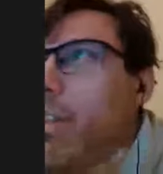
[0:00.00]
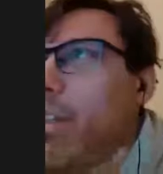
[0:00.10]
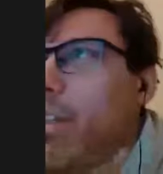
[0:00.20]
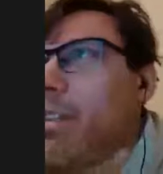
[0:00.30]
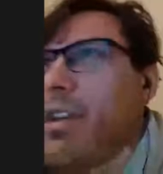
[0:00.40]
I
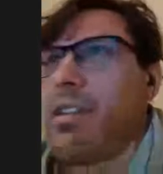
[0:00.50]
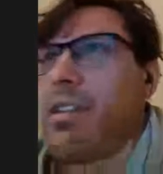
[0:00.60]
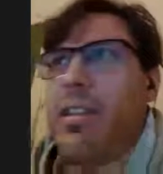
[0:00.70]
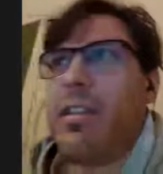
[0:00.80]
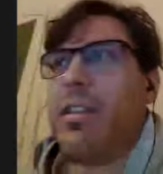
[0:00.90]
think
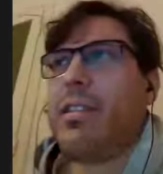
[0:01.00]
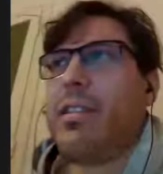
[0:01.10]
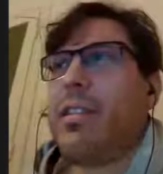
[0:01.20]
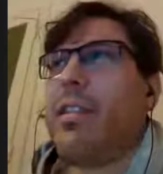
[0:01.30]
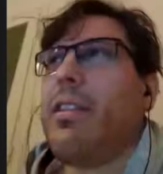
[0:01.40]
it's
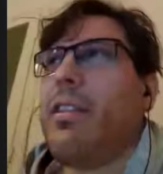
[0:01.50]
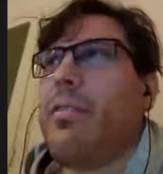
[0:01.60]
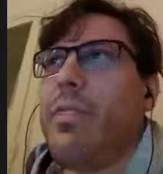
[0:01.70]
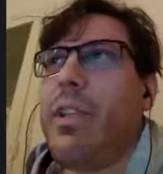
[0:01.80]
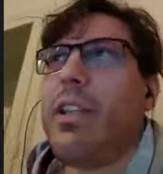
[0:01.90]
in an
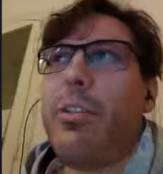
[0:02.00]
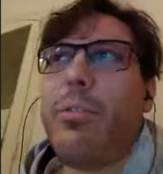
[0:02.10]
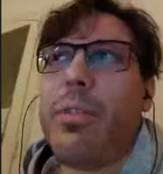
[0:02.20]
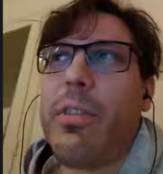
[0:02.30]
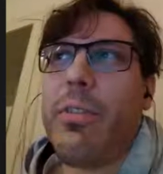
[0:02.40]
old
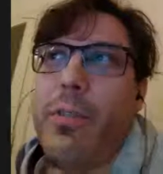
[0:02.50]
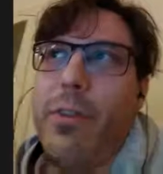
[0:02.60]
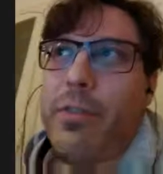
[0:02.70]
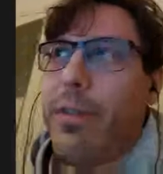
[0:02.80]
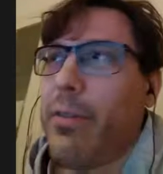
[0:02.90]
orthography
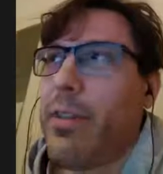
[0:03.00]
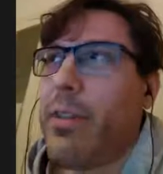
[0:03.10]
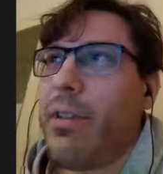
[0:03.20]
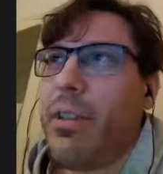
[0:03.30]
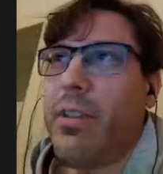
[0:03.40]
of
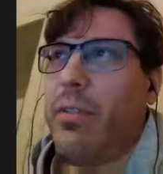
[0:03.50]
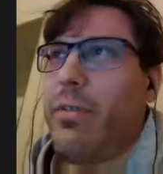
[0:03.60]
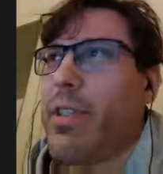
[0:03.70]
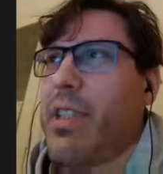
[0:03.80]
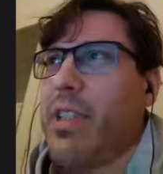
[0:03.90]
a
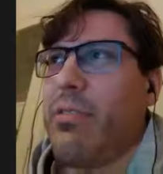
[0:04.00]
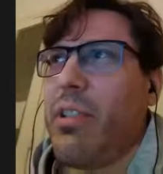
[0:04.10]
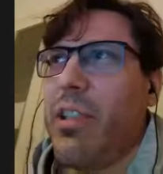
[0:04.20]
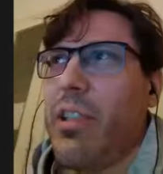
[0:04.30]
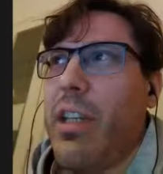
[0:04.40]
Central
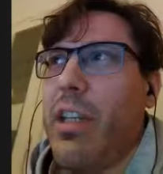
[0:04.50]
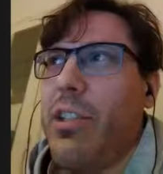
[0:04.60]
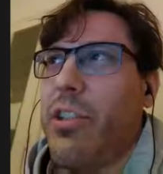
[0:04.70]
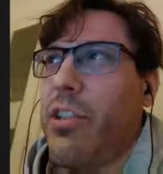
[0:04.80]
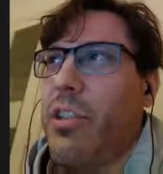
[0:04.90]

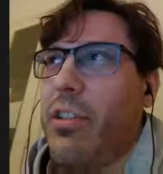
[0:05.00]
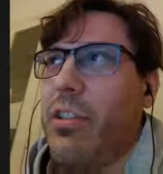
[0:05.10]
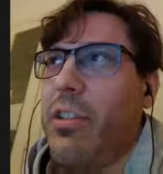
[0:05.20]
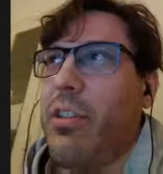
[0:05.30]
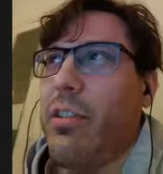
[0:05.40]
Asian
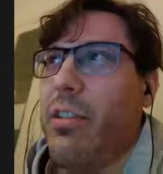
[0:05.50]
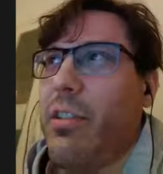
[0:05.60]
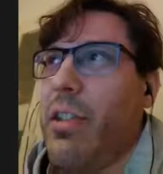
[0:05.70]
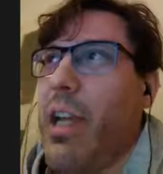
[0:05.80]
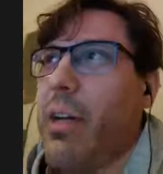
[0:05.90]

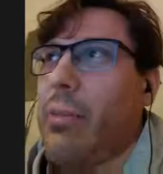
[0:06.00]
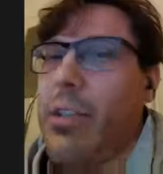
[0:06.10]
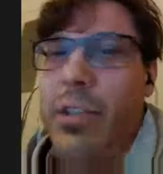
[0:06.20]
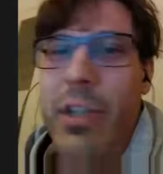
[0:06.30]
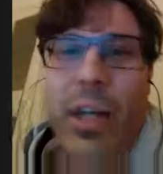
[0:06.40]
language,
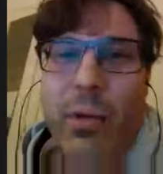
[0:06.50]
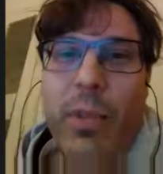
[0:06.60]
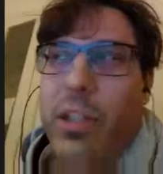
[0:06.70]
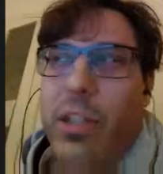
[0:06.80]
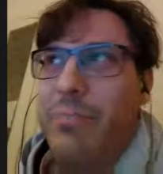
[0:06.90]
which
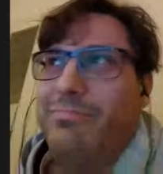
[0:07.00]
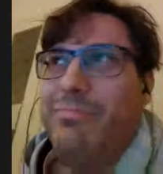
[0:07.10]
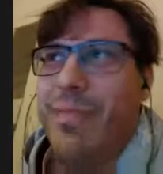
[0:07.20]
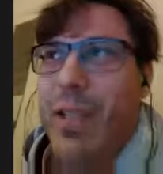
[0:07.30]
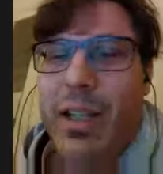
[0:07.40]

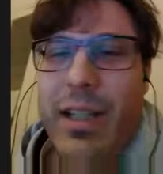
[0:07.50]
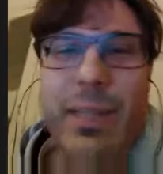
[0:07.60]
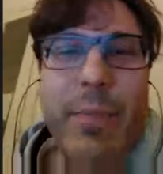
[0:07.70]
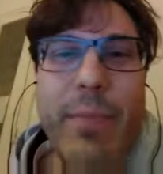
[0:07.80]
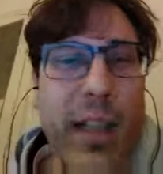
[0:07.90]
is
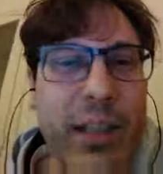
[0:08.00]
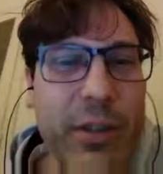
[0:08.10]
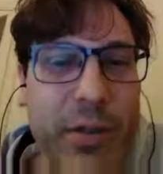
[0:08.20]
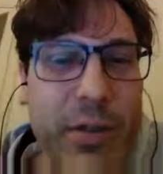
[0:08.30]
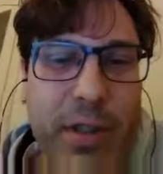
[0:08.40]
barely used
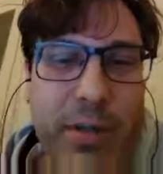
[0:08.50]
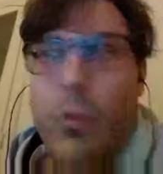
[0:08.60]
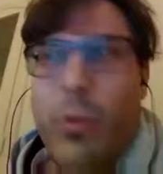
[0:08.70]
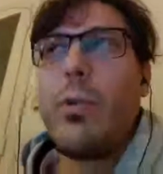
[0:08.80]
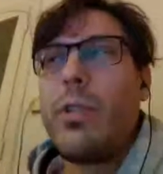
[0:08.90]
or
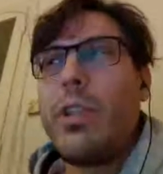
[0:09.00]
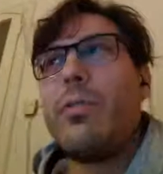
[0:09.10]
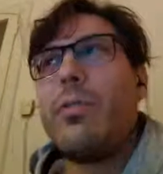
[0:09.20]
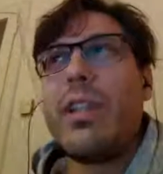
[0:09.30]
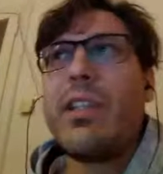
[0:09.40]
is
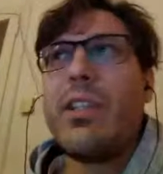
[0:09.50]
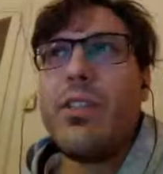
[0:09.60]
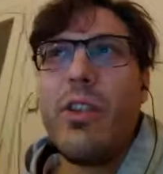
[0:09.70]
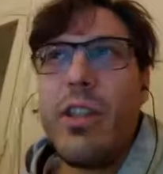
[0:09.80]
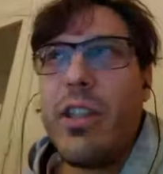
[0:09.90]
not
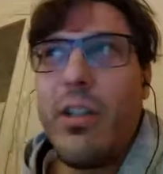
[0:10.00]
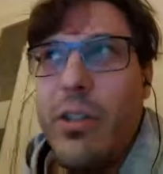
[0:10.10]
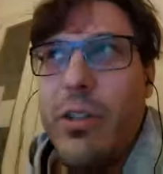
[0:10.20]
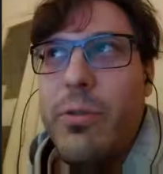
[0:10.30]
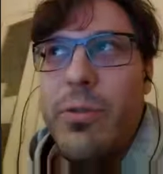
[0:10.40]
at all
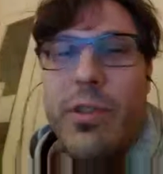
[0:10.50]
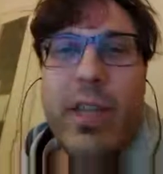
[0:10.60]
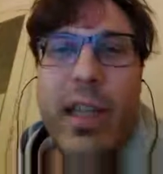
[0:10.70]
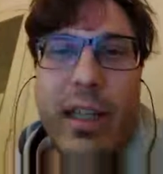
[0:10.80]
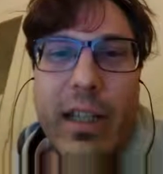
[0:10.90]
used today
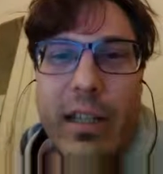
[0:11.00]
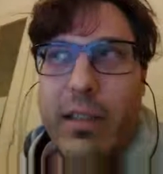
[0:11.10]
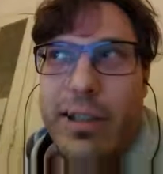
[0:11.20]
in